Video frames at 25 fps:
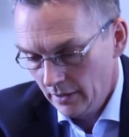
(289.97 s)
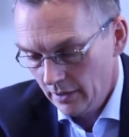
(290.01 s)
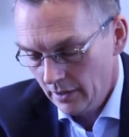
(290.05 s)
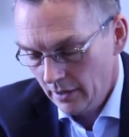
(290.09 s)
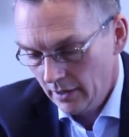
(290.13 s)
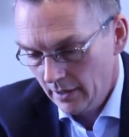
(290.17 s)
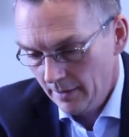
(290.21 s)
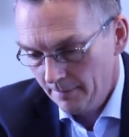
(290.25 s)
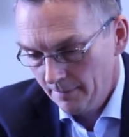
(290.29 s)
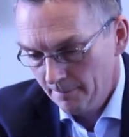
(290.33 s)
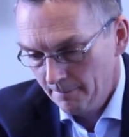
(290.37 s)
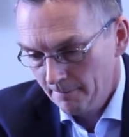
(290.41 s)

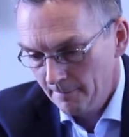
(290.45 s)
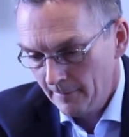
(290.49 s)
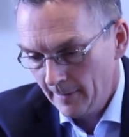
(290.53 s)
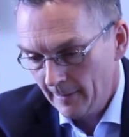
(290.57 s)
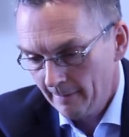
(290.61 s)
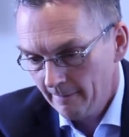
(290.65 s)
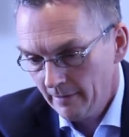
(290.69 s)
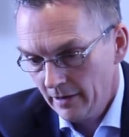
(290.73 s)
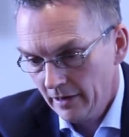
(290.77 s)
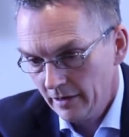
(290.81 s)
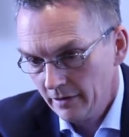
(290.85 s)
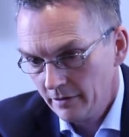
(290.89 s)

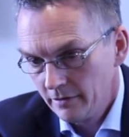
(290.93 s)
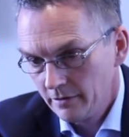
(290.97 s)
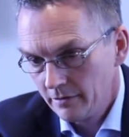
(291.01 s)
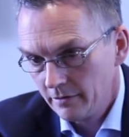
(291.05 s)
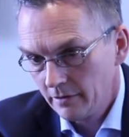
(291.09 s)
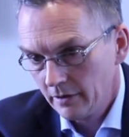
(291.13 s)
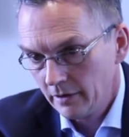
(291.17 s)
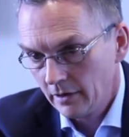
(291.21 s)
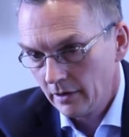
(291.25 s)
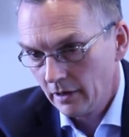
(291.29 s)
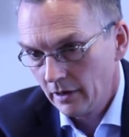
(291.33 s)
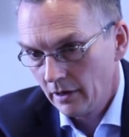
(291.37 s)
And
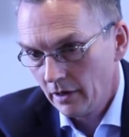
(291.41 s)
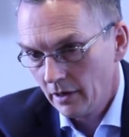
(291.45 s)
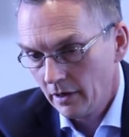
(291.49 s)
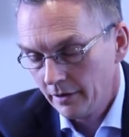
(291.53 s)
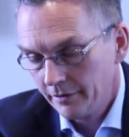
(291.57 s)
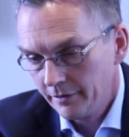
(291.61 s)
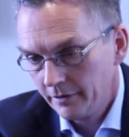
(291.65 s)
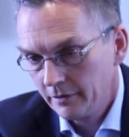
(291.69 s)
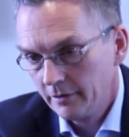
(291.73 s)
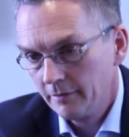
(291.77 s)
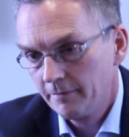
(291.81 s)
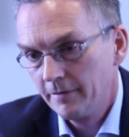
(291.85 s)
I
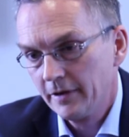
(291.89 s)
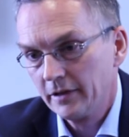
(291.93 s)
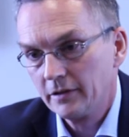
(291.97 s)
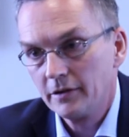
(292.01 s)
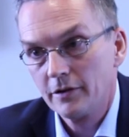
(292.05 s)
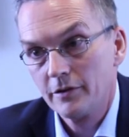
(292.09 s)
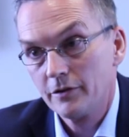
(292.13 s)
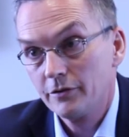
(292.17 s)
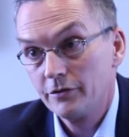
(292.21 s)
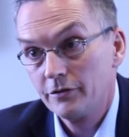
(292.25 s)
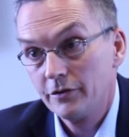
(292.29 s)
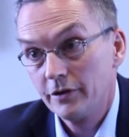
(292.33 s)
think the fact
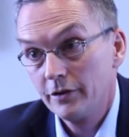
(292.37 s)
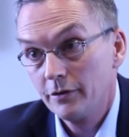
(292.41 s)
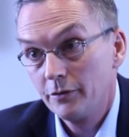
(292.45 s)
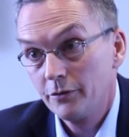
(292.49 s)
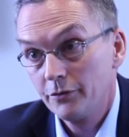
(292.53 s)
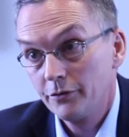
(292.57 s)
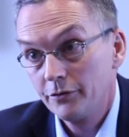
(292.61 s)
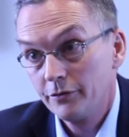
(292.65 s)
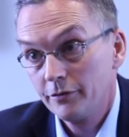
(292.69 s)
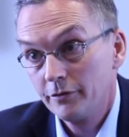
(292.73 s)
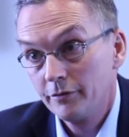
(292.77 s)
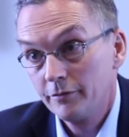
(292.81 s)
that the
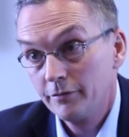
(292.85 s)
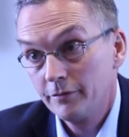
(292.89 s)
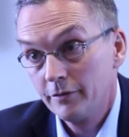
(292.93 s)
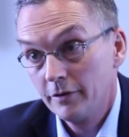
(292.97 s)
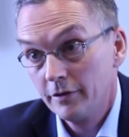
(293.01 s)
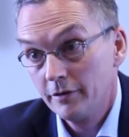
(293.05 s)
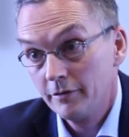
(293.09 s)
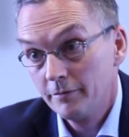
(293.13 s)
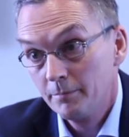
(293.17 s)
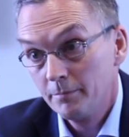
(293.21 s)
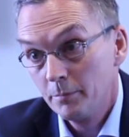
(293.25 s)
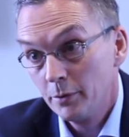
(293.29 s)
shareholders
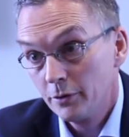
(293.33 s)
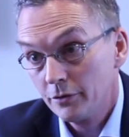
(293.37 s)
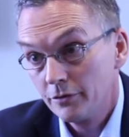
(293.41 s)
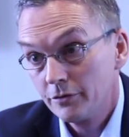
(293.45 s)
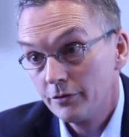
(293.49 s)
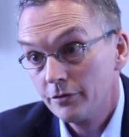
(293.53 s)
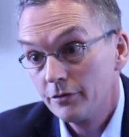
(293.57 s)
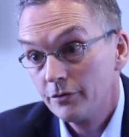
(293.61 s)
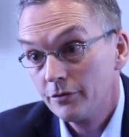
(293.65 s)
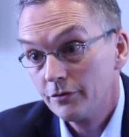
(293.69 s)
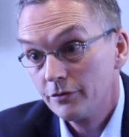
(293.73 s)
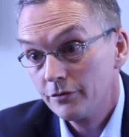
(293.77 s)
have put
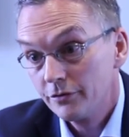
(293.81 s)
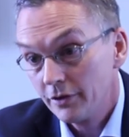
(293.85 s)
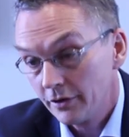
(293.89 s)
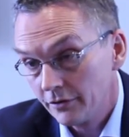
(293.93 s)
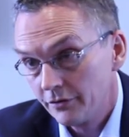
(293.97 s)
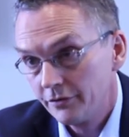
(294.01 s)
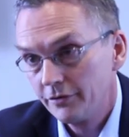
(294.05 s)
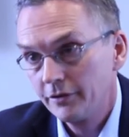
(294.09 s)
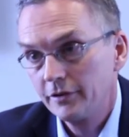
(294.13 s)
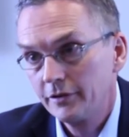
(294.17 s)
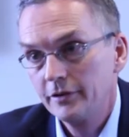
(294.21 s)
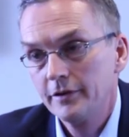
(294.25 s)

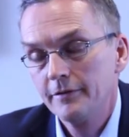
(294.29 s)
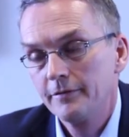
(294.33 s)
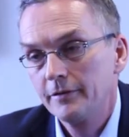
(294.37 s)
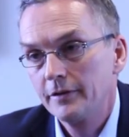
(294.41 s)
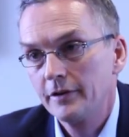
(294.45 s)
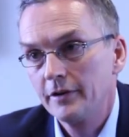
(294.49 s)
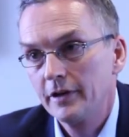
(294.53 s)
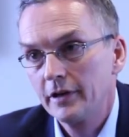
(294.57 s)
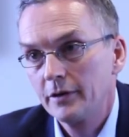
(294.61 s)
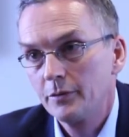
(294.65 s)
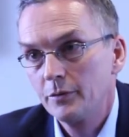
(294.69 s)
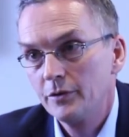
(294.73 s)
such
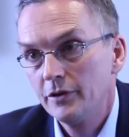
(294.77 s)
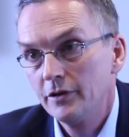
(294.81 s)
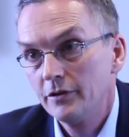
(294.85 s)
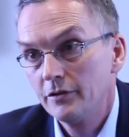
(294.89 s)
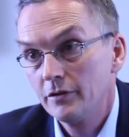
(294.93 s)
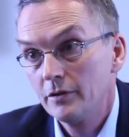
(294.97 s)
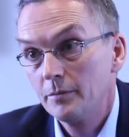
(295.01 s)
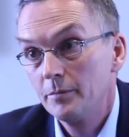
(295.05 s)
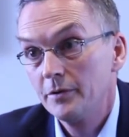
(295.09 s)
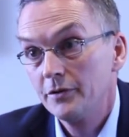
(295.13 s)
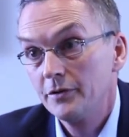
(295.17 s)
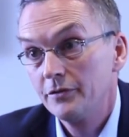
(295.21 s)
significant equity into
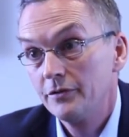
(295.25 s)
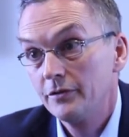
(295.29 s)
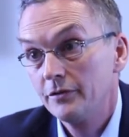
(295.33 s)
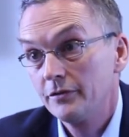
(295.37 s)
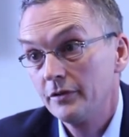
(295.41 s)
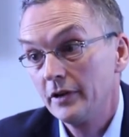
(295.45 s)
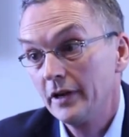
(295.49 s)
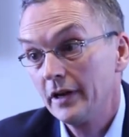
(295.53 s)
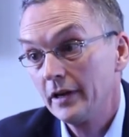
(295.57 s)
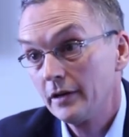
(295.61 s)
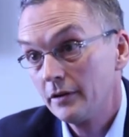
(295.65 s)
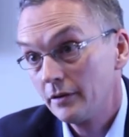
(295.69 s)
the business,
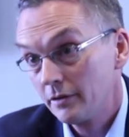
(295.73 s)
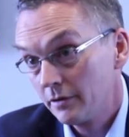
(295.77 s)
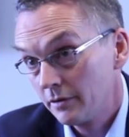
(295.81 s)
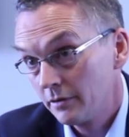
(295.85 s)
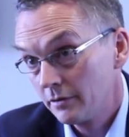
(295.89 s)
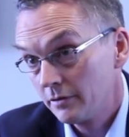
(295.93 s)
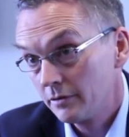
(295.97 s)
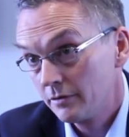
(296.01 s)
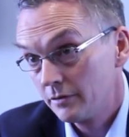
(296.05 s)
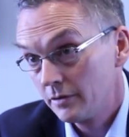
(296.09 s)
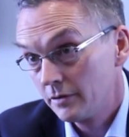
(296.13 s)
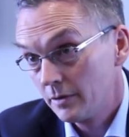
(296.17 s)
and
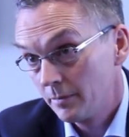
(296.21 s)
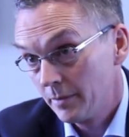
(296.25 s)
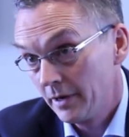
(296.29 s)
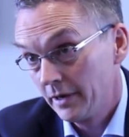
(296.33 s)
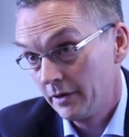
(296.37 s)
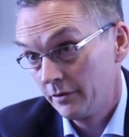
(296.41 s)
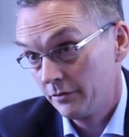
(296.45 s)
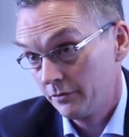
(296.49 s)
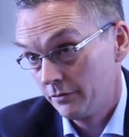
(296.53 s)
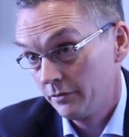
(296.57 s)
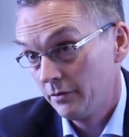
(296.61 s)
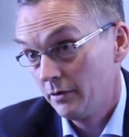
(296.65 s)
that the
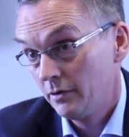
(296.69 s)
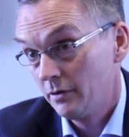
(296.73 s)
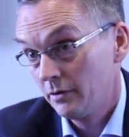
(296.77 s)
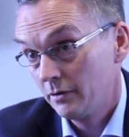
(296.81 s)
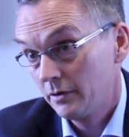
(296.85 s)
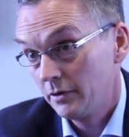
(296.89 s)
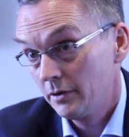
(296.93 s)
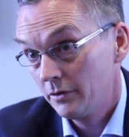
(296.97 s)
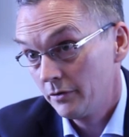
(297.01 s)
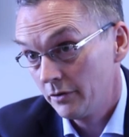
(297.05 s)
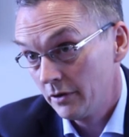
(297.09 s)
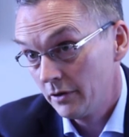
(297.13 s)
banks are
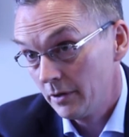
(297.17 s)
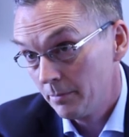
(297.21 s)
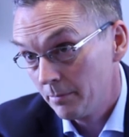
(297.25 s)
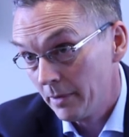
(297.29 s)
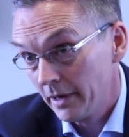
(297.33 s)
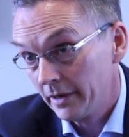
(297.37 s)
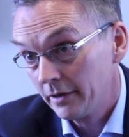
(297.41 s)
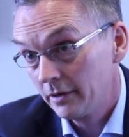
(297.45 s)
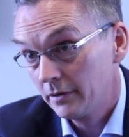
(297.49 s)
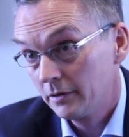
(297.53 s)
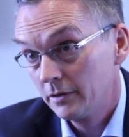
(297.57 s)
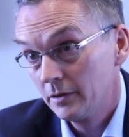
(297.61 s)
currently
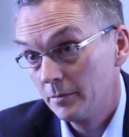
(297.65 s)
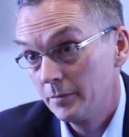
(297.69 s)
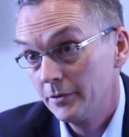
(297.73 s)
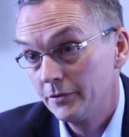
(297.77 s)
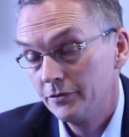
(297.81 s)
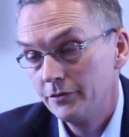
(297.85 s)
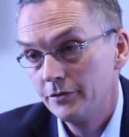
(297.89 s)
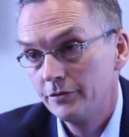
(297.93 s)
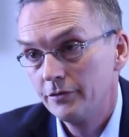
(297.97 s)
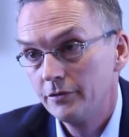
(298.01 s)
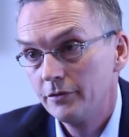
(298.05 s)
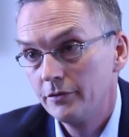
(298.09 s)
backing the
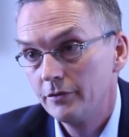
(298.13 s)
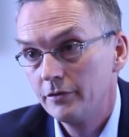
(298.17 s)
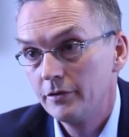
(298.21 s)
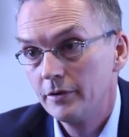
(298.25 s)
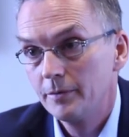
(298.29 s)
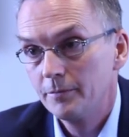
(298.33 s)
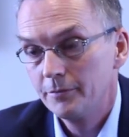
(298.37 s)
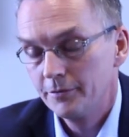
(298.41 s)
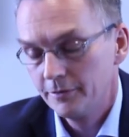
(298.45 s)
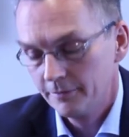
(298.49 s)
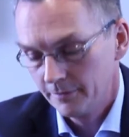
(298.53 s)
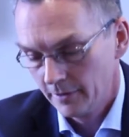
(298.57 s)
business in
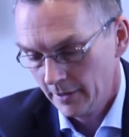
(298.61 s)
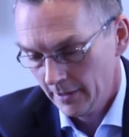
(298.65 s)
terms of